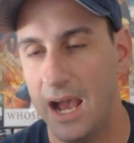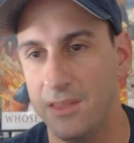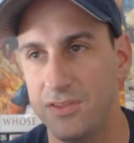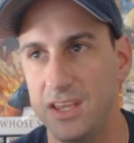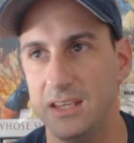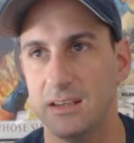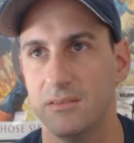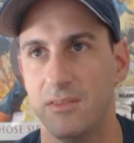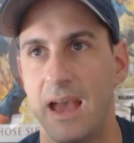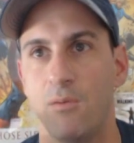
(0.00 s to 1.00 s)
I think
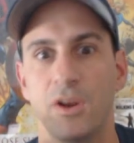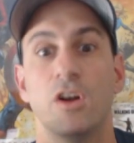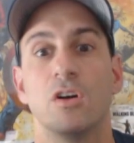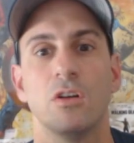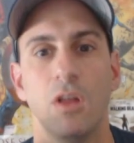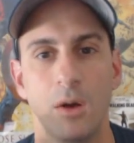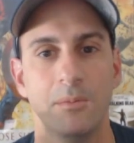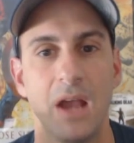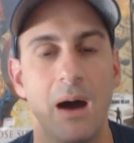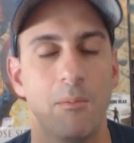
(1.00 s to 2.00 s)
that when her
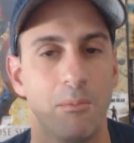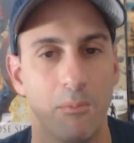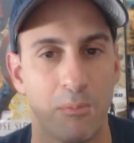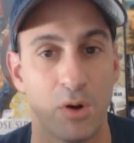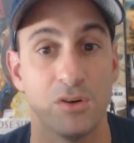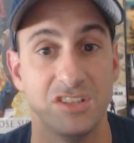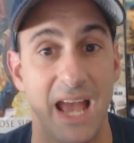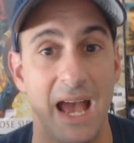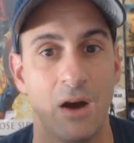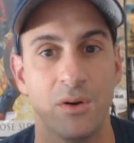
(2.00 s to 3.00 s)
club got burned
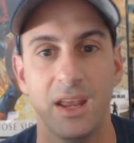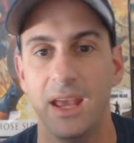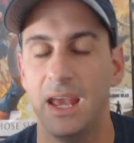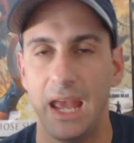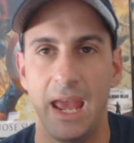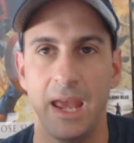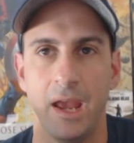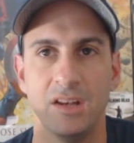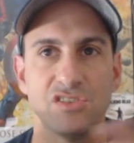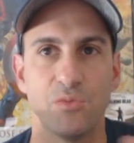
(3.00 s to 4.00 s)
down
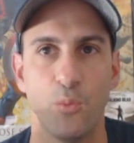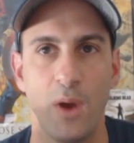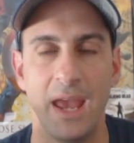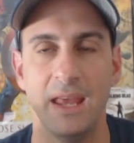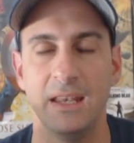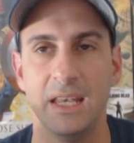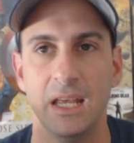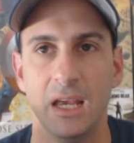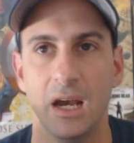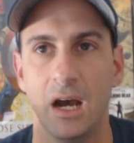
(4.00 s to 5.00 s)
and when
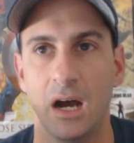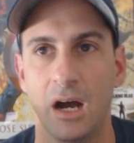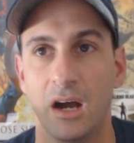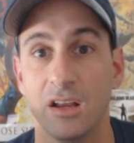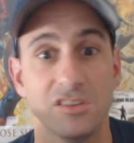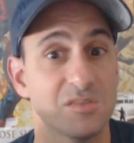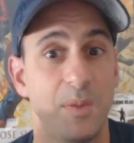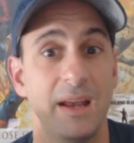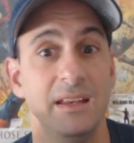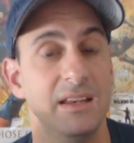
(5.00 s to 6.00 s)

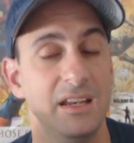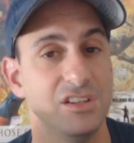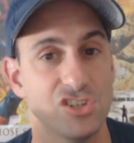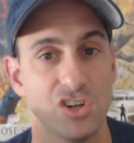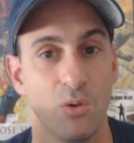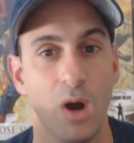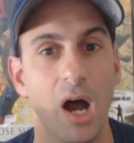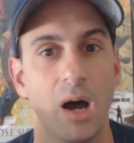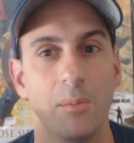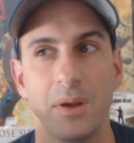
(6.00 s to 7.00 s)
Spidey didn't show
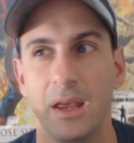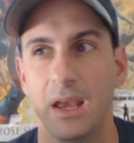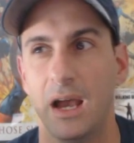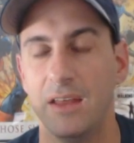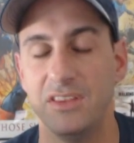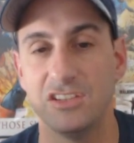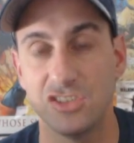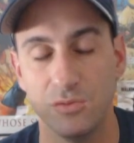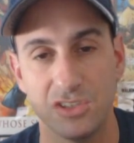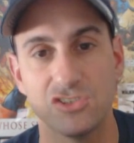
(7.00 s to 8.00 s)
up, I think
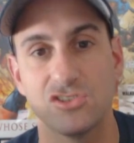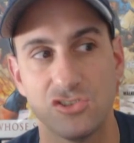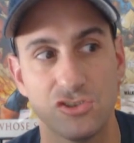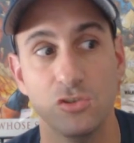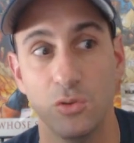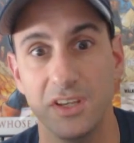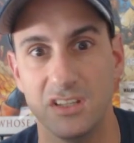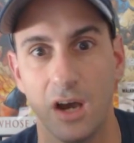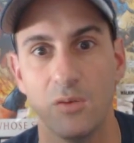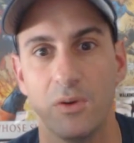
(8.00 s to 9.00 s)
she was truly
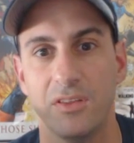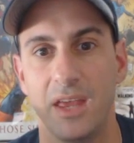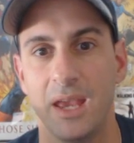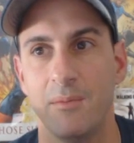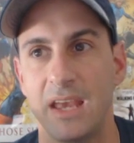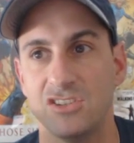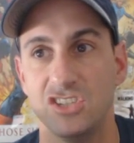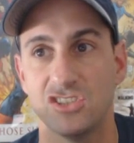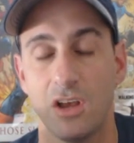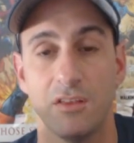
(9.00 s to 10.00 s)
done with him, and
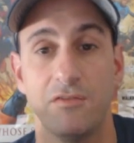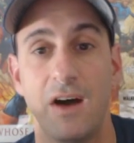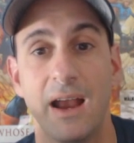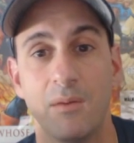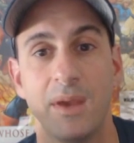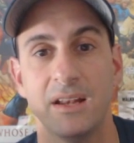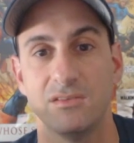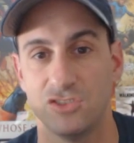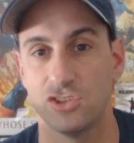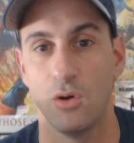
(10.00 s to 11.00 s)
she saw the
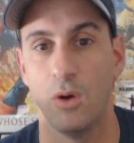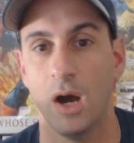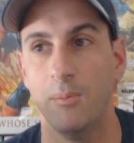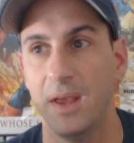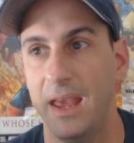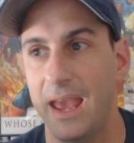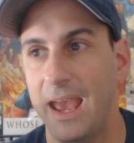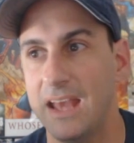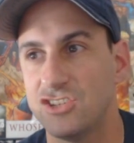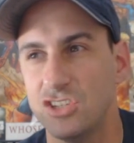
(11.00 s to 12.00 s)
firemen show up,
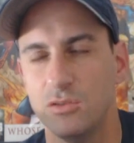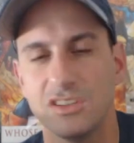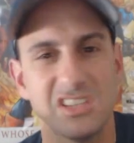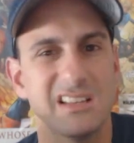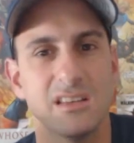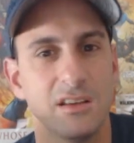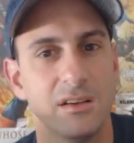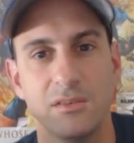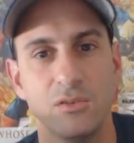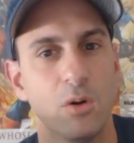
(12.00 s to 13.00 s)
and she looks at
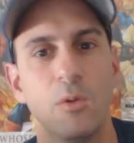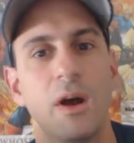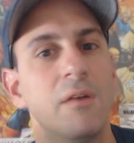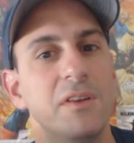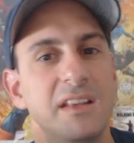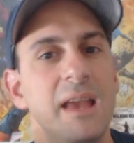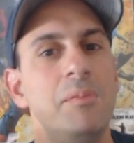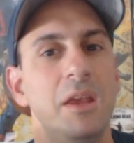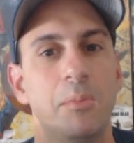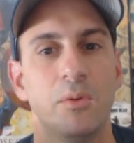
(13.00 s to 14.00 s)
the normal everyday
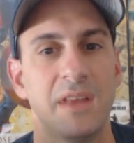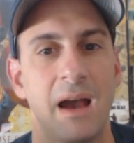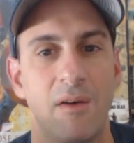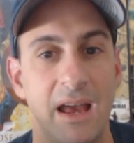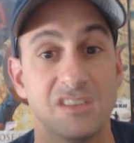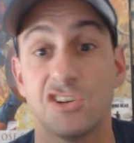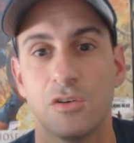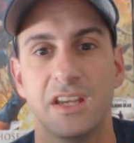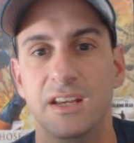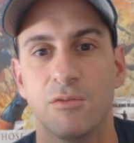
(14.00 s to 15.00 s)
people now as
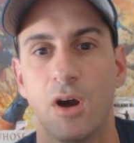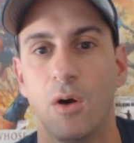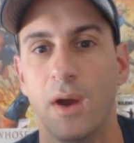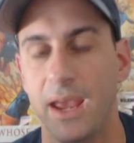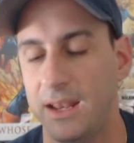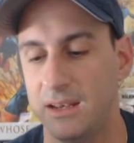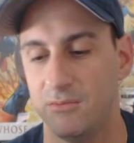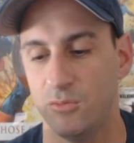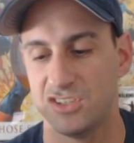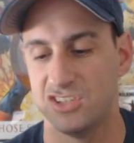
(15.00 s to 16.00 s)
her hero,
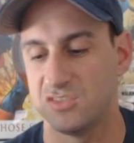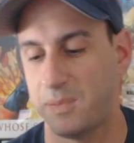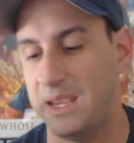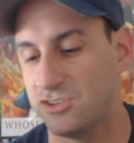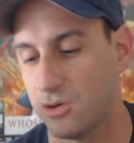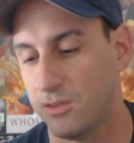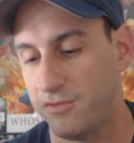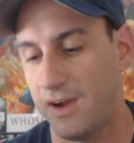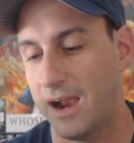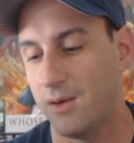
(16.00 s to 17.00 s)
and which is Pedro the
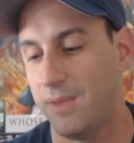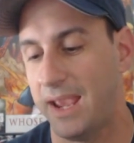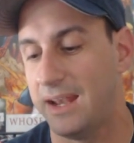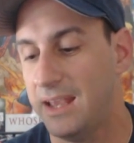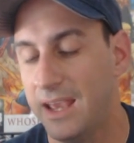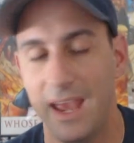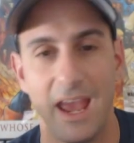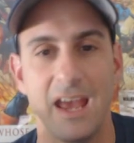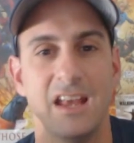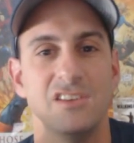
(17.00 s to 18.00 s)
fireman,
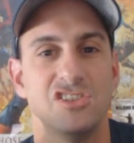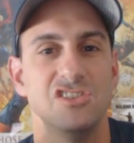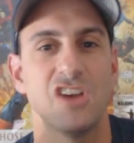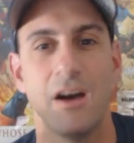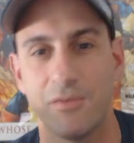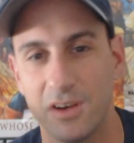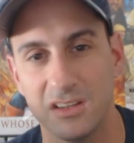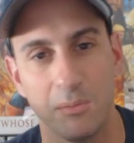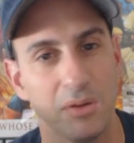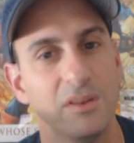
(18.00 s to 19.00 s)
and she's
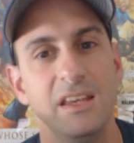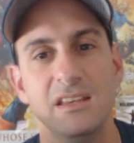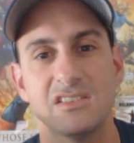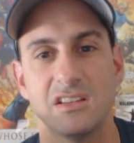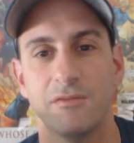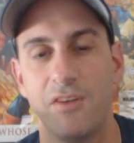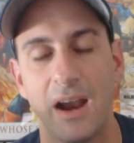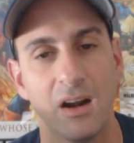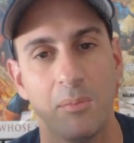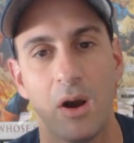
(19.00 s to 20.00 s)
offering the police and the
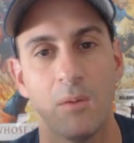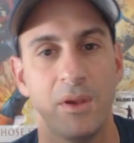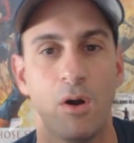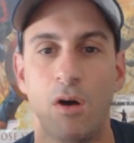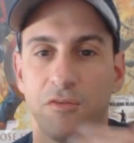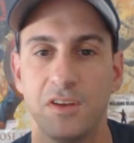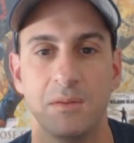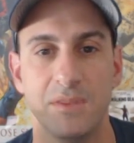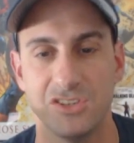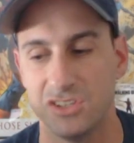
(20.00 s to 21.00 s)
fire department all free
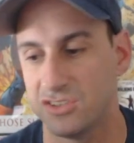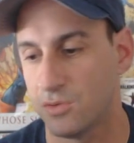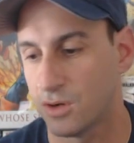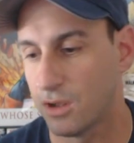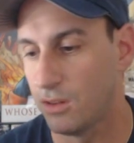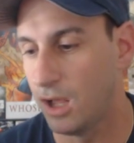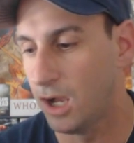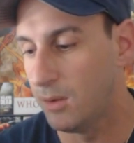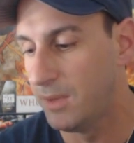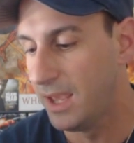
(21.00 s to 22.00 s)
admission to her
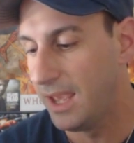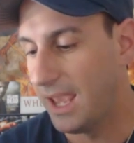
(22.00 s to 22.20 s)
club.